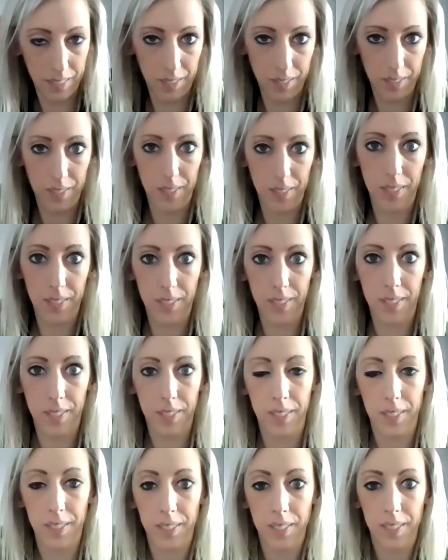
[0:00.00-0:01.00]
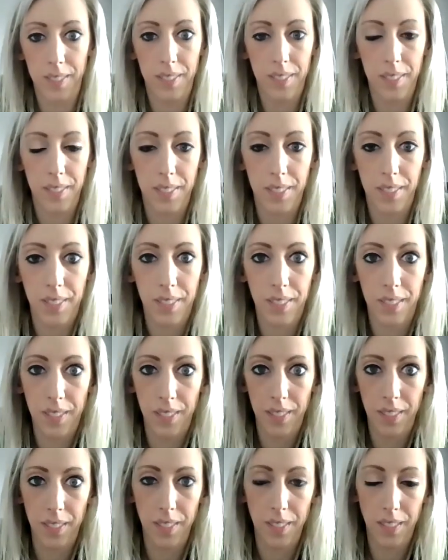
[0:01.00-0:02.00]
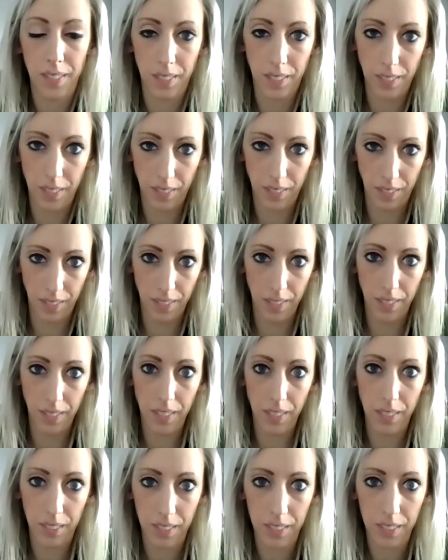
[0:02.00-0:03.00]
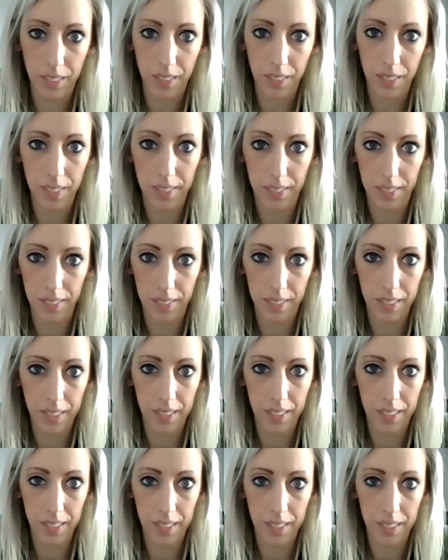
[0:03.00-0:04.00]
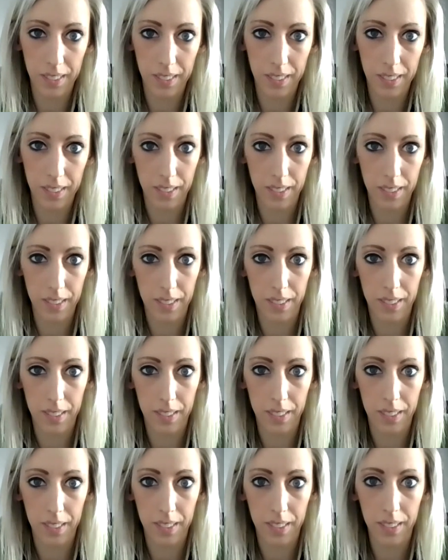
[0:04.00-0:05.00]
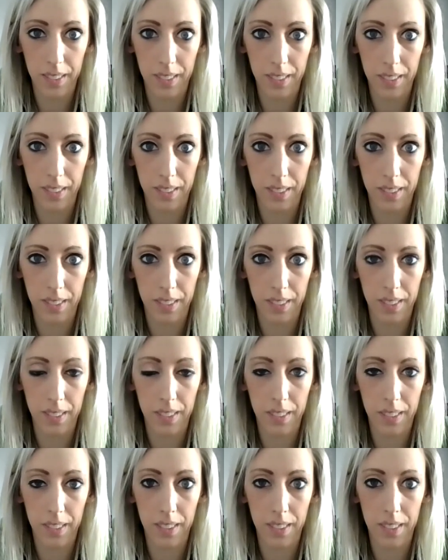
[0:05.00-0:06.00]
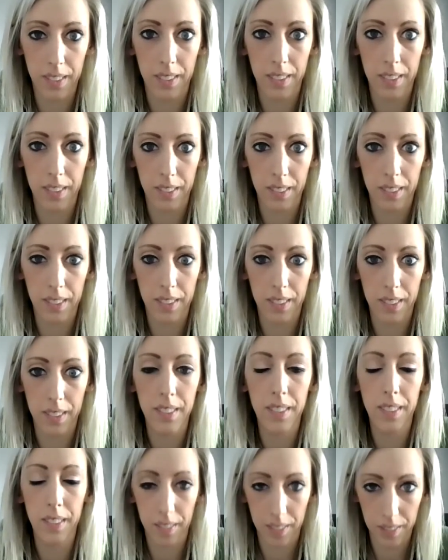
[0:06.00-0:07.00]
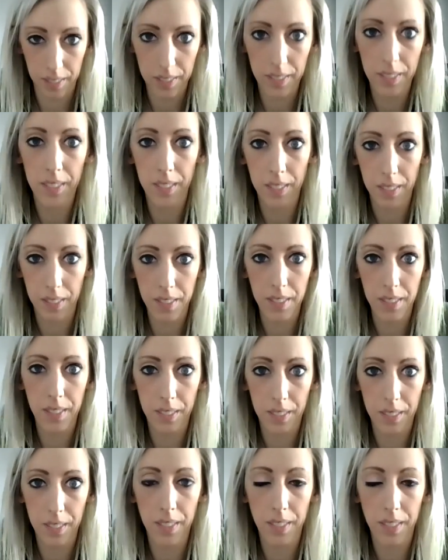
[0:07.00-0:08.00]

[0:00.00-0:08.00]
This person isn't speaking.